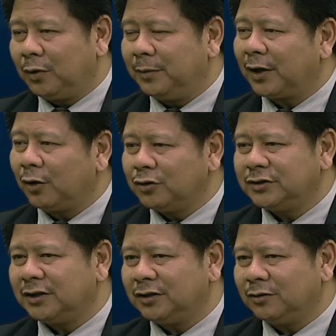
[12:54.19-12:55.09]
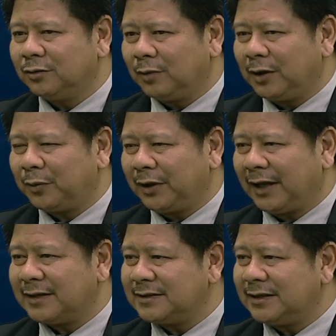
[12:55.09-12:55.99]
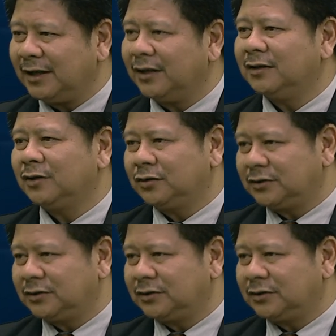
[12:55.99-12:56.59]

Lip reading: will be closer to what we can see in